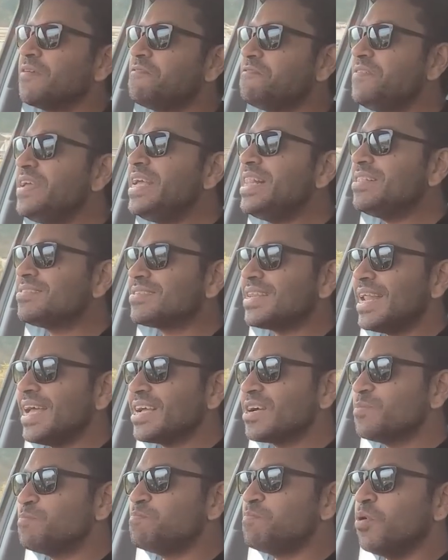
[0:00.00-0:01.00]
feels
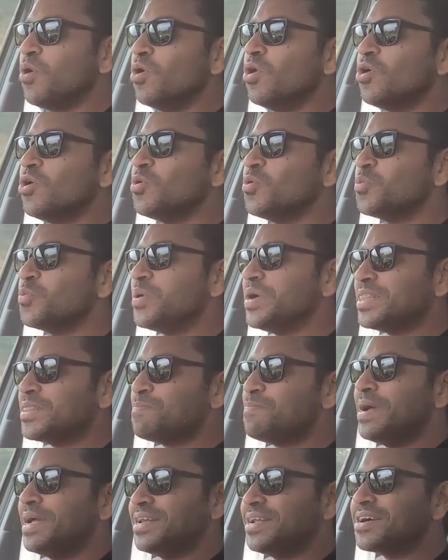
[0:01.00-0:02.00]
like a Polo with
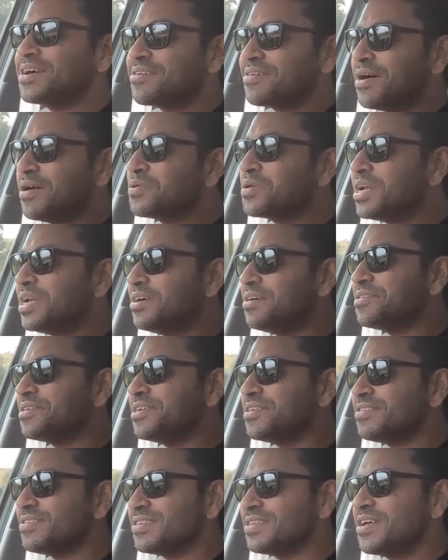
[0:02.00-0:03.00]
better ground
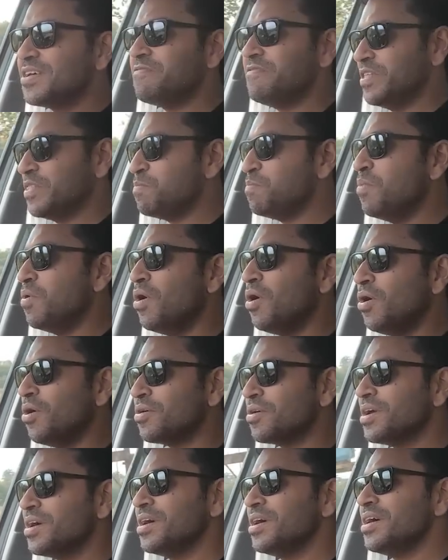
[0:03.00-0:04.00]
clearance, with
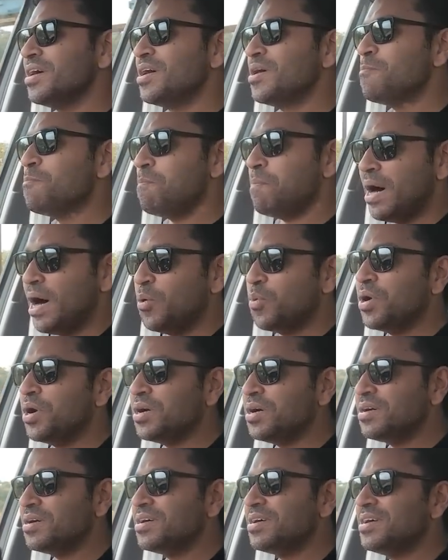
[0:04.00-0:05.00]
more
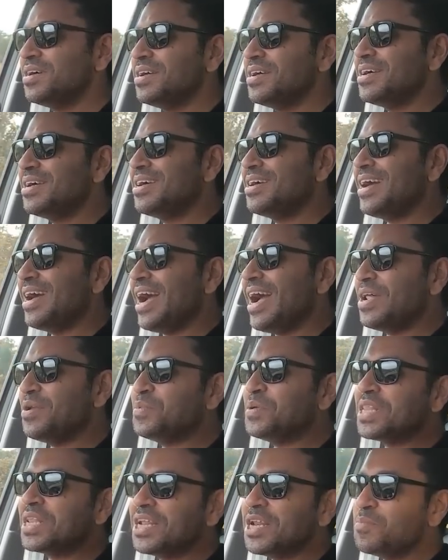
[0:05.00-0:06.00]
power, and
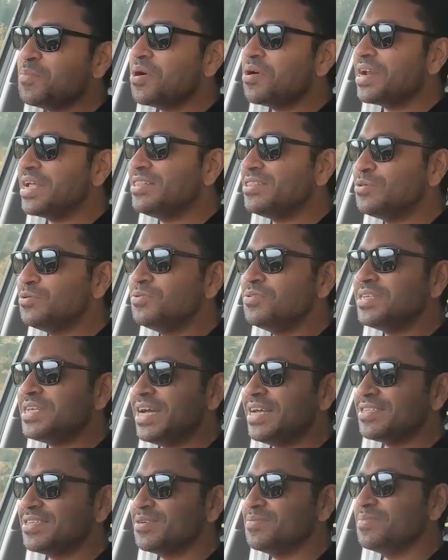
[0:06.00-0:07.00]
with a little more
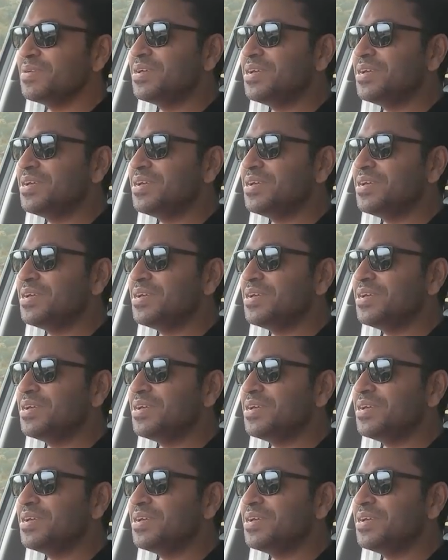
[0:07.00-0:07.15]
enthusiasm,